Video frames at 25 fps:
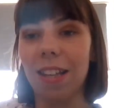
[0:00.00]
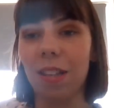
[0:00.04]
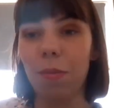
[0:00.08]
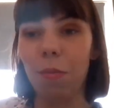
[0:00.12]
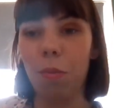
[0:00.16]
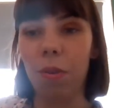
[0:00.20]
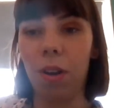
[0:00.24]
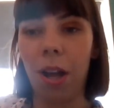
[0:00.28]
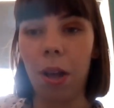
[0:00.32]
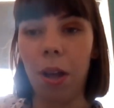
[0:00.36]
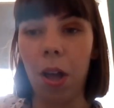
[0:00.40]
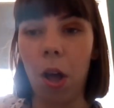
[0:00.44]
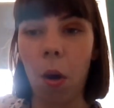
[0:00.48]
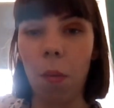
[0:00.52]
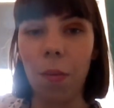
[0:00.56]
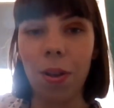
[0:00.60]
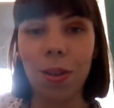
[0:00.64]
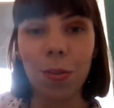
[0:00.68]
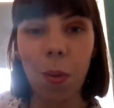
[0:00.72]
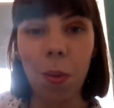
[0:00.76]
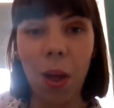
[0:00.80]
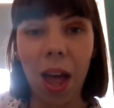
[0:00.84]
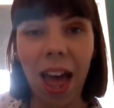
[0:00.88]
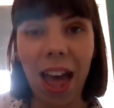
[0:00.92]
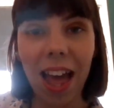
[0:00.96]
one I
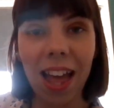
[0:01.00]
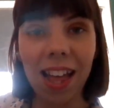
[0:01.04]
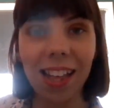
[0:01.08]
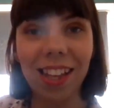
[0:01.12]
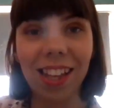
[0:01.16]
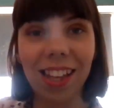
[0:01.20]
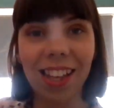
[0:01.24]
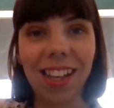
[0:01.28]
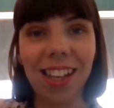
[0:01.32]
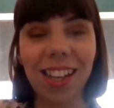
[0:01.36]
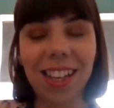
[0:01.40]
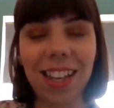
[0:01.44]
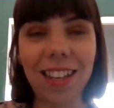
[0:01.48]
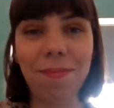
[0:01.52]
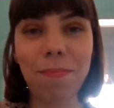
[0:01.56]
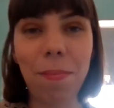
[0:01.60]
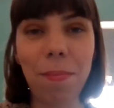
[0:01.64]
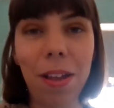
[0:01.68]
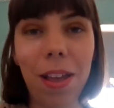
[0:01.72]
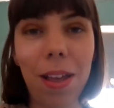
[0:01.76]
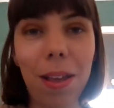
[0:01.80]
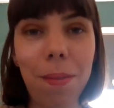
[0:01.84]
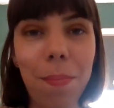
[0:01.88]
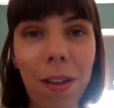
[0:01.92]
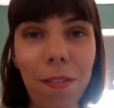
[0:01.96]
always wear.
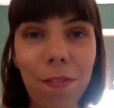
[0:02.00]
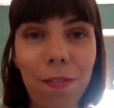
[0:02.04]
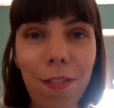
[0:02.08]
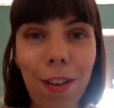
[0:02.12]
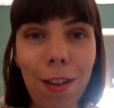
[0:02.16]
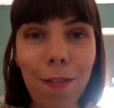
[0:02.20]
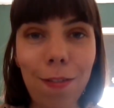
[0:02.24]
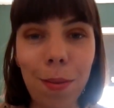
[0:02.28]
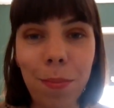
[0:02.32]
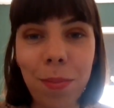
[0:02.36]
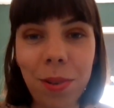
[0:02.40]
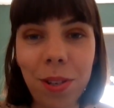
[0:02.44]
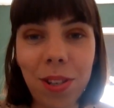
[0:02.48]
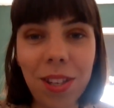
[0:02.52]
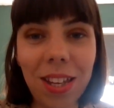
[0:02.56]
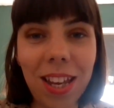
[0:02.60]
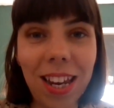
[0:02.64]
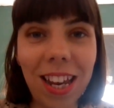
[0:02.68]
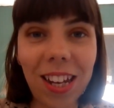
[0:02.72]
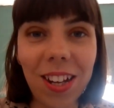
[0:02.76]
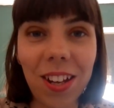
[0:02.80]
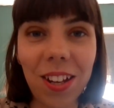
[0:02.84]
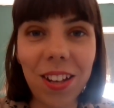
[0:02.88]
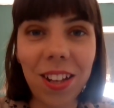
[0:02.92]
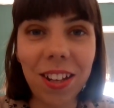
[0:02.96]
It's my favourite
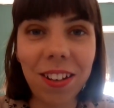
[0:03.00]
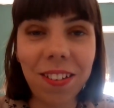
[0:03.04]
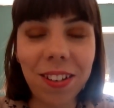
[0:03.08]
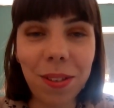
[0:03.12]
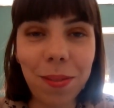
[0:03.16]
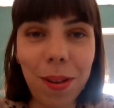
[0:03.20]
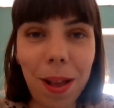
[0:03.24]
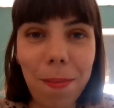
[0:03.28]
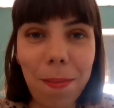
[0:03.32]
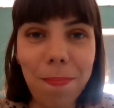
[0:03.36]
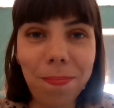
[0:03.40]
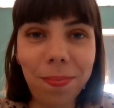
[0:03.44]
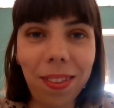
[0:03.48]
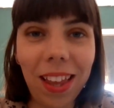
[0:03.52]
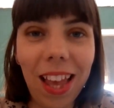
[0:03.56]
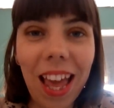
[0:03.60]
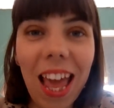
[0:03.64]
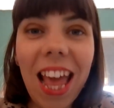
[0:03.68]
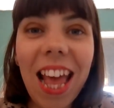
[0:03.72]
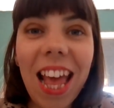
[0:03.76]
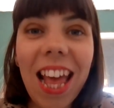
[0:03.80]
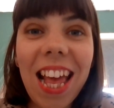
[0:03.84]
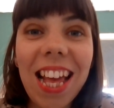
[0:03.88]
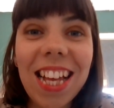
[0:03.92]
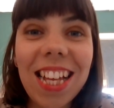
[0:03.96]
mustardy colour as well.
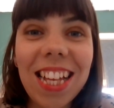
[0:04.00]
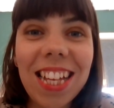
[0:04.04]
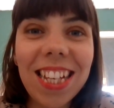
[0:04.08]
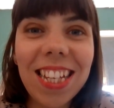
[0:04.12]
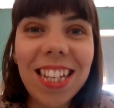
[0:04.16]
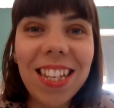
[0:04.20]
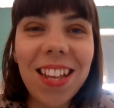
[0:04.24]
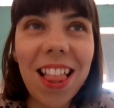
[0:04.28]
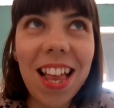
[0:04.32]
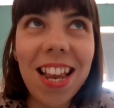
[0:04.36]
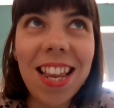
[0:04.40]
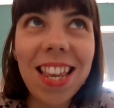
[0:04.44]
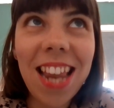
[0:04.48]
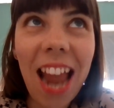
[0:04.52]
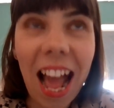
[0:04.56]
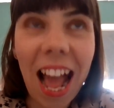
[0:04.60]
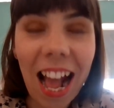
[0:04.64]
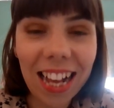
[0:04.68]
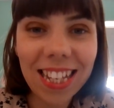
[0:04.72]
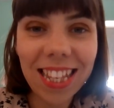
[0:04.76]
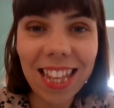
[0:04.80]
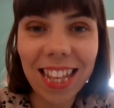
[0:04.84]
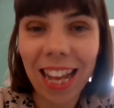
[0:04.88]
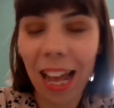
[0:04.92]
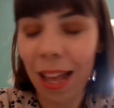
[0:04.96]
So the
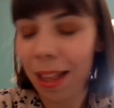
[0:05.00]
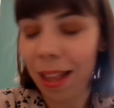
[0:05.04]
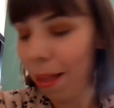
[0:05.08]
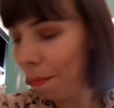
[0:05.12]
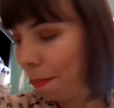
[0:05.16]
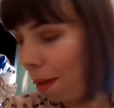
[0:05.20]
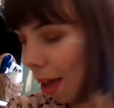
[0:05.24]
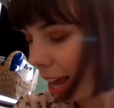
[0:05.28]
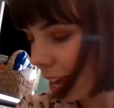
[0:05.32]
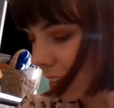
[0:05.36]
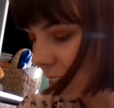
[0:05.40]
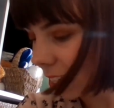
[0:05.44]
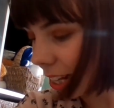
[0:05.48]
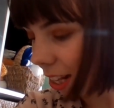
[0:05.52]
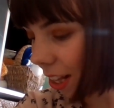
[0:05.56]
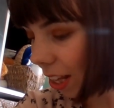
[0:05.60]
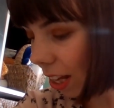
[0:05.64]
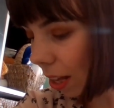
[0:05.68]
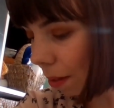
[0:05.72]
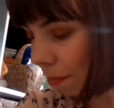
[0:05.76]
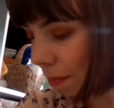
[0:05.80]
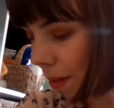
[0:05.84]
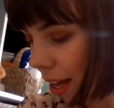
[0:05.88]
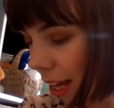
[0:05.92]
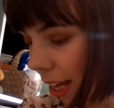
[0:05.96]
next thing I made, to look
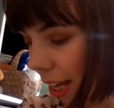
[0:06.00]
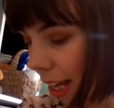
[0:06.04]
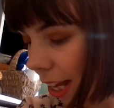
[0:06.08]
at my